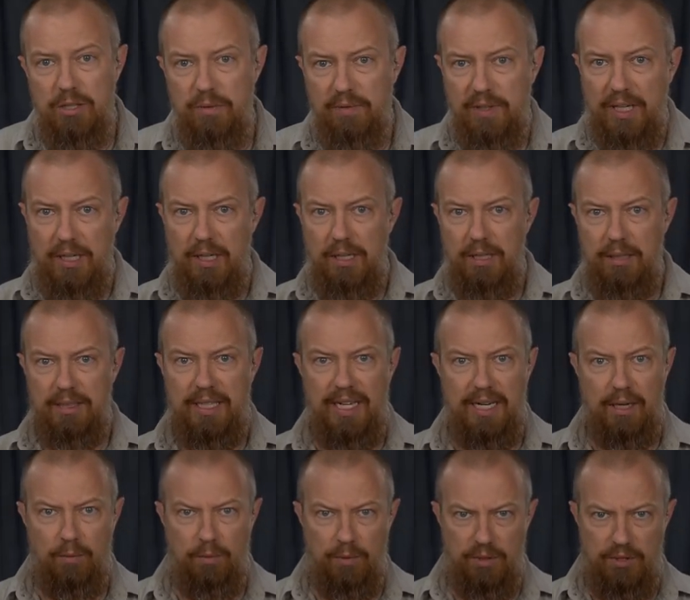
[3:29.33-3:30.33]
you've got to get
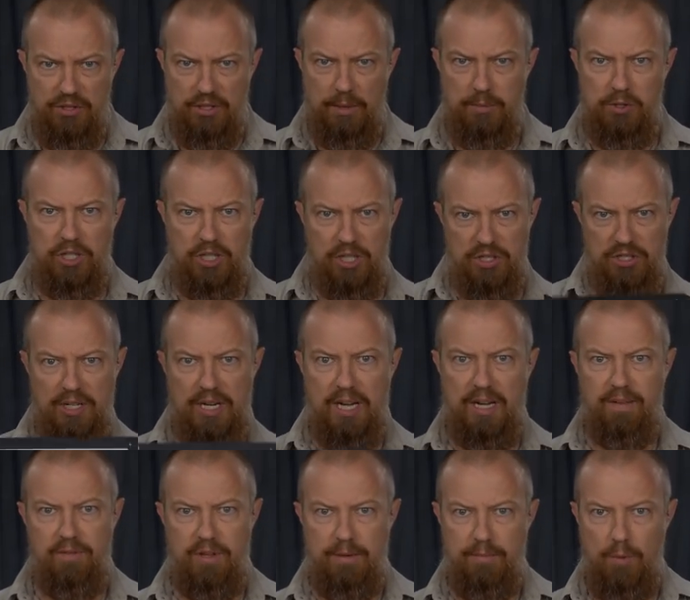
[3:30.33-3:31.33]
out where the subject is and
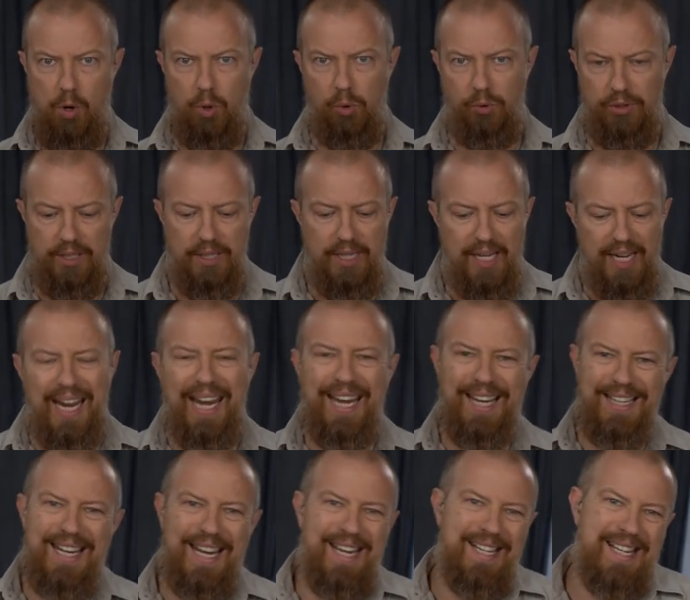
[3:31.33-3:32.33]
have them hold it.
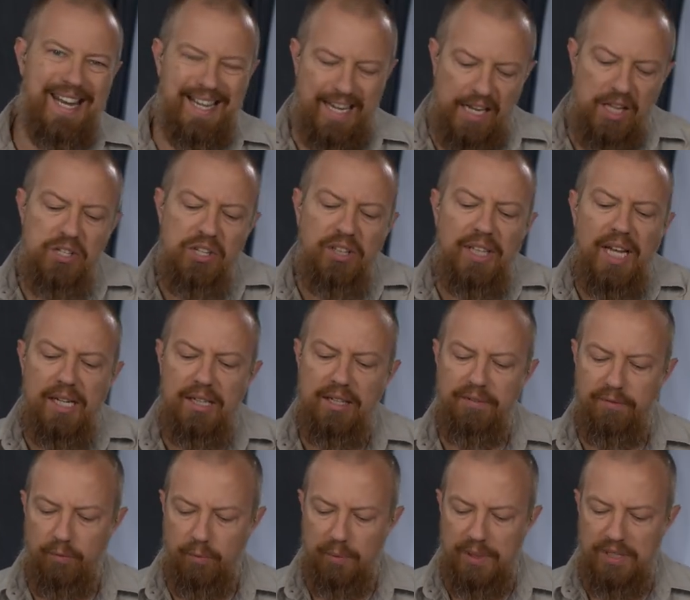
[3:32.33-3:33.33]
And there's a lot of
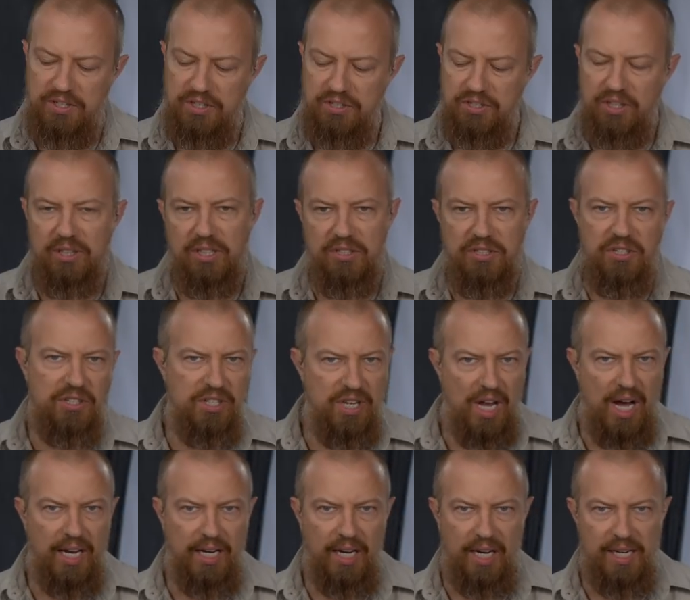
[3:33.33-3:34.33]
different reasons that this is
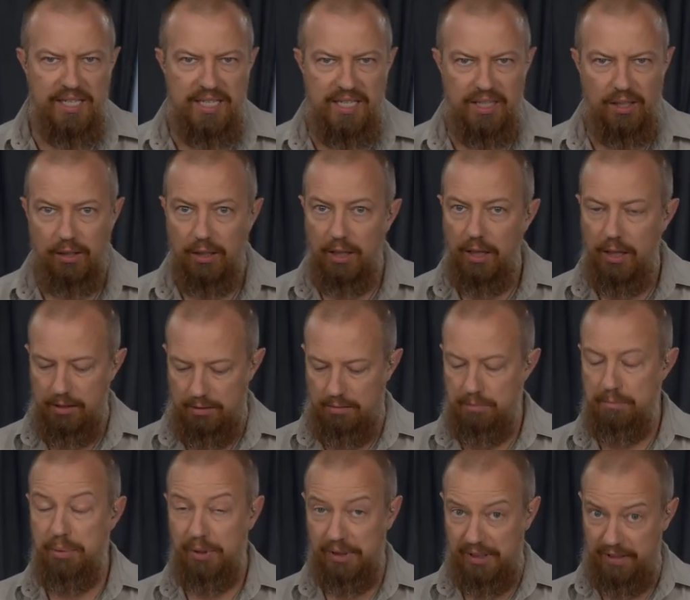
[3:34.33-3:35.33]
not ideal.
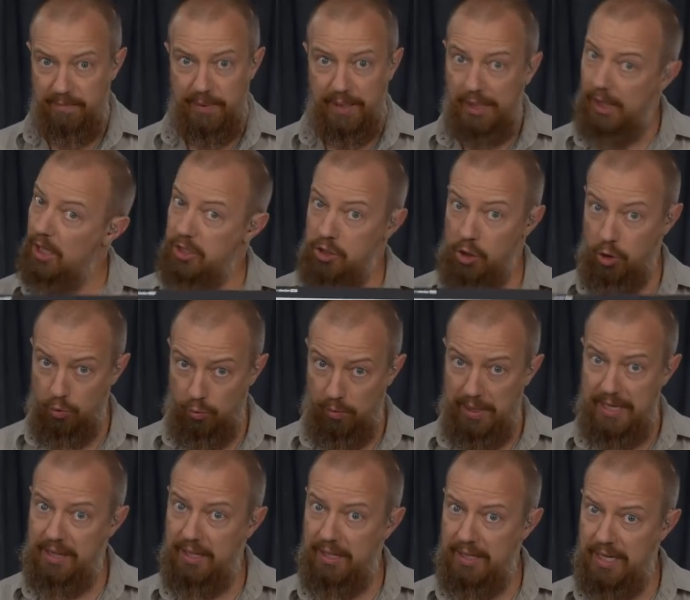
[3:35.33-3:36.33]
Believe me, it's a
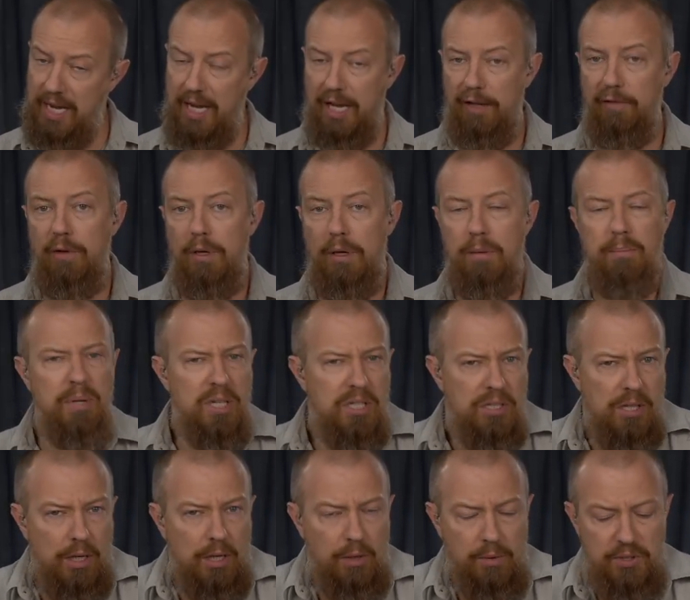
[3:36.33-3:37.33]
great thing to have, but it's
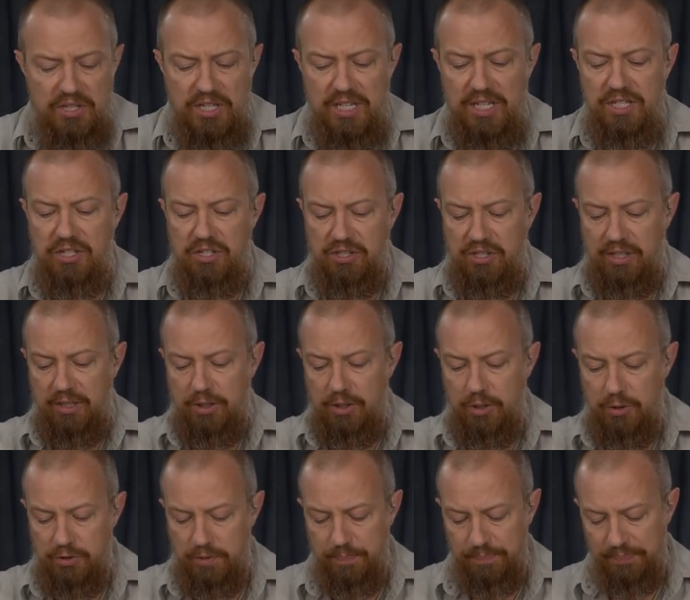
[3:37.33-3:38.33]
not always the easiest thing to
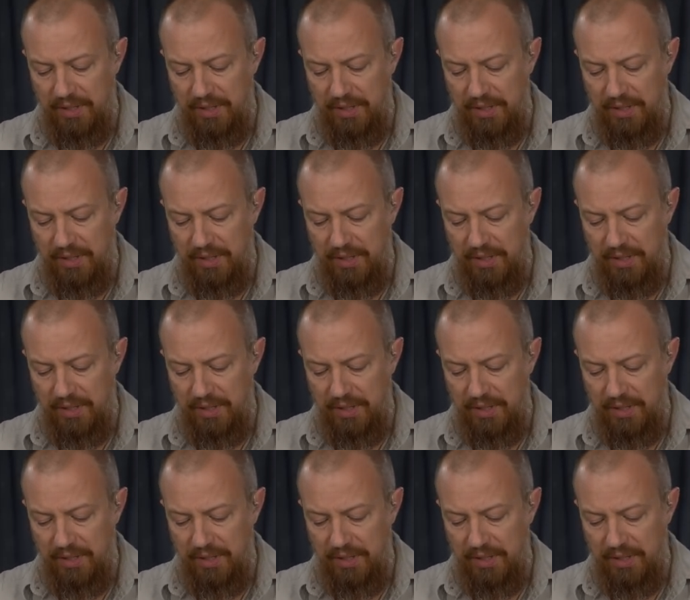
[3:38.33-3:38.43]
use.